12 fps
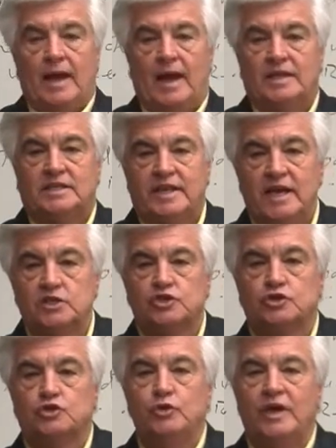
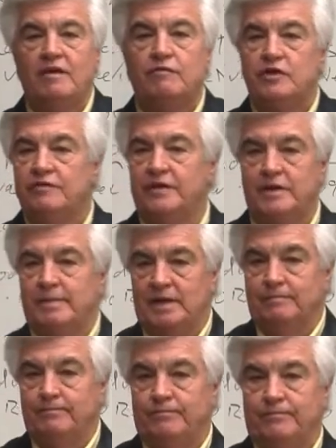attached to every
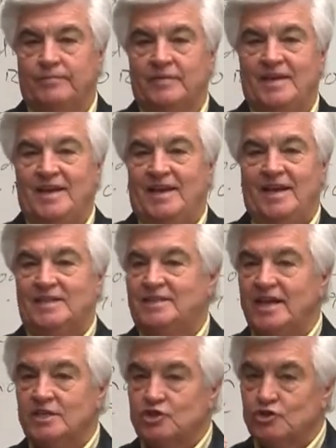vitamin,
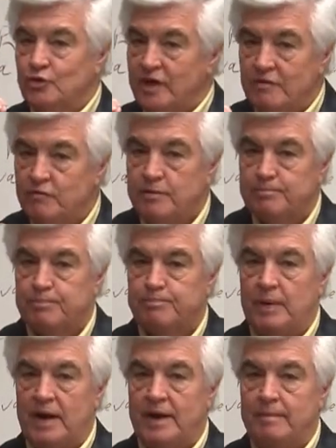attached to every
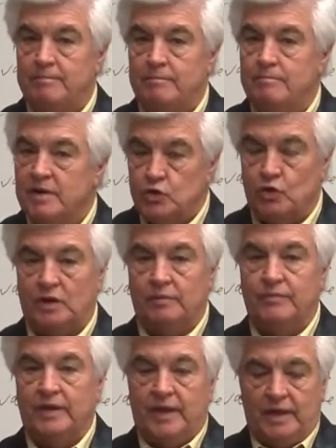
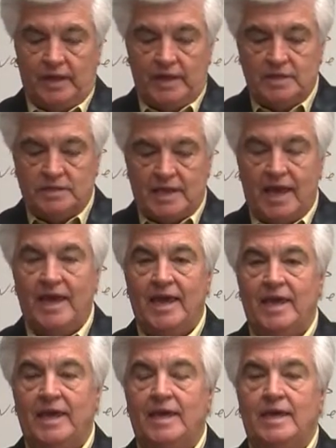mineral is
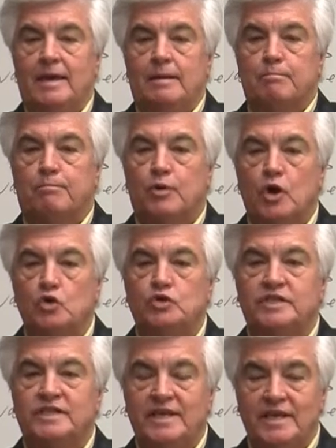a
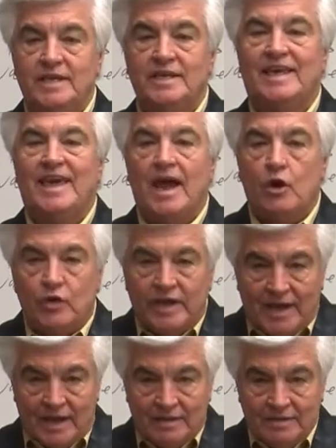protein
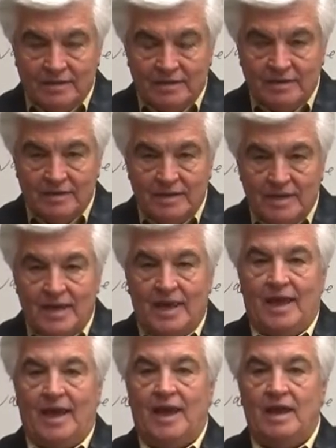carrier.
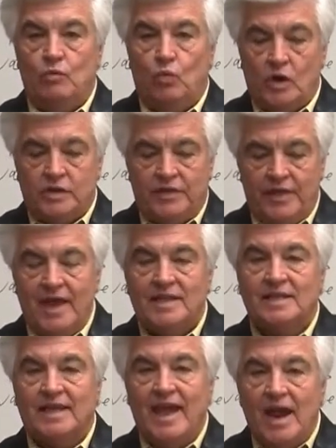And what
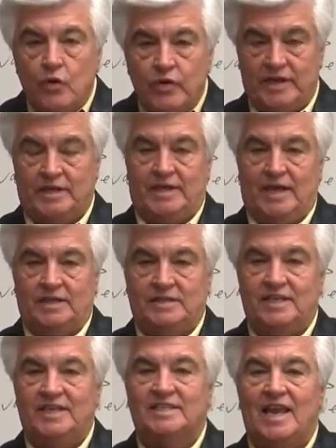that carrier
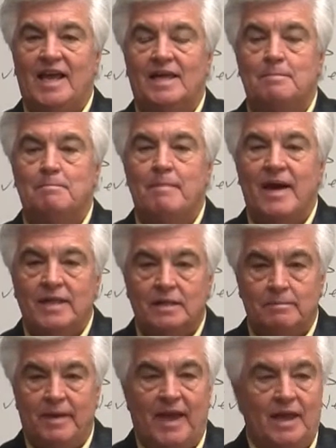does, it's like a
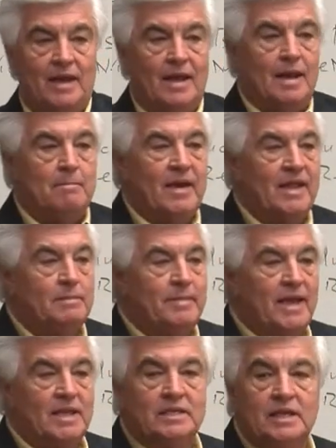mailman. A
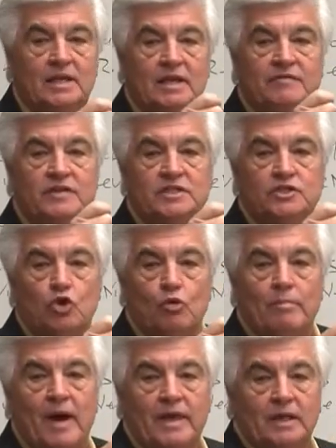mailman delivers your
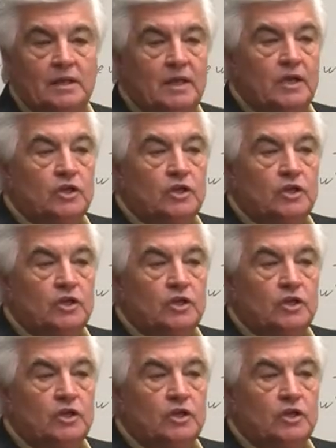mail